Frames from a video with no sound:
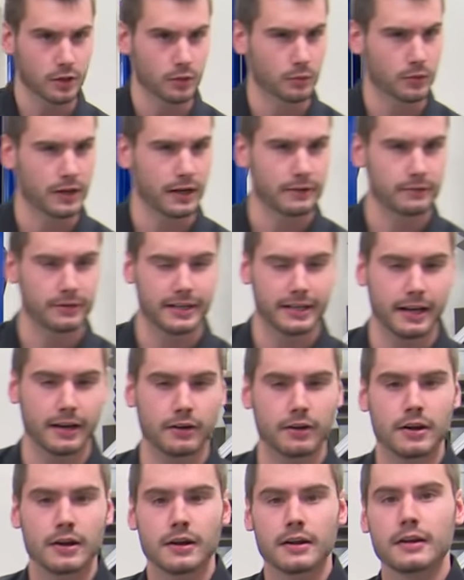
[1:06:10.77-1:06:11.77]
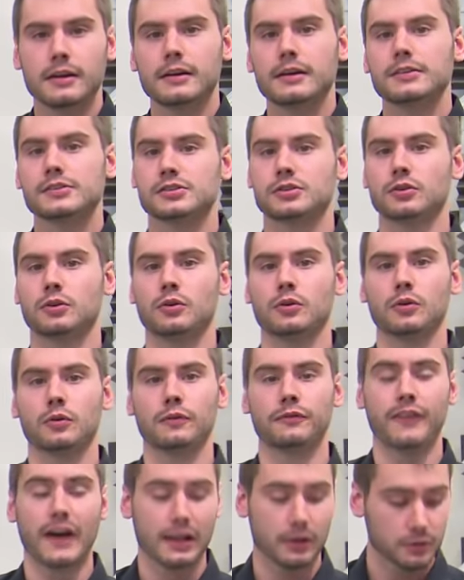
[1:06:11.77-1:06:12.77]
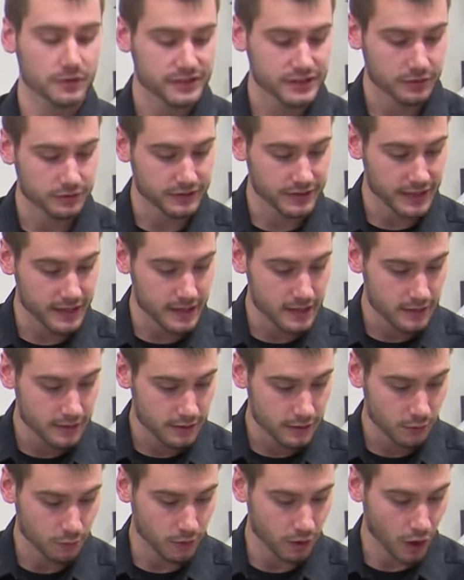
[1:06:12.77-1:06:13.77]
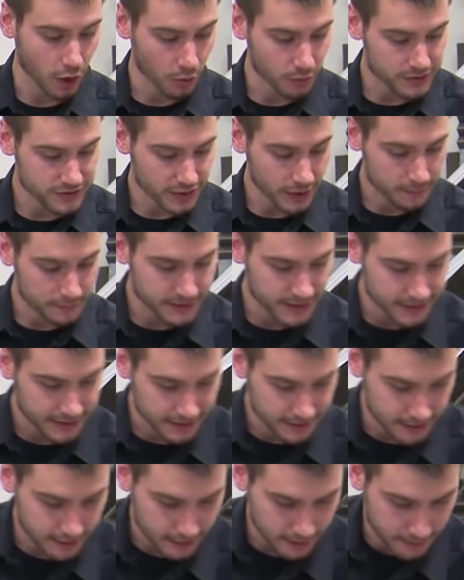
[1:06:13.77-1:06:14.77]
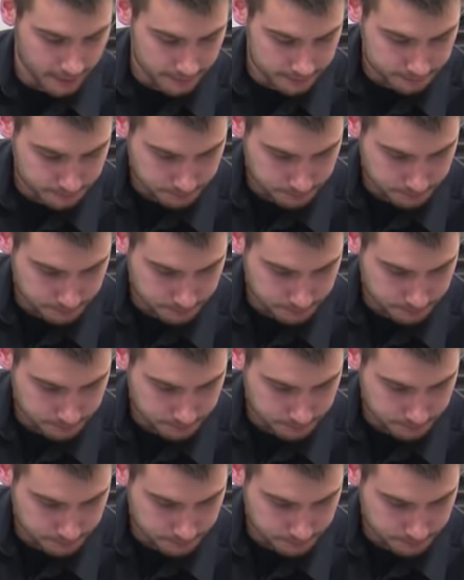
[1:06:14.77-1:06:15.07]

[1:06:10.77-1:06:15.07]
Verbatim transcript: we're on right now. So follow us out there. We're always updating, uh,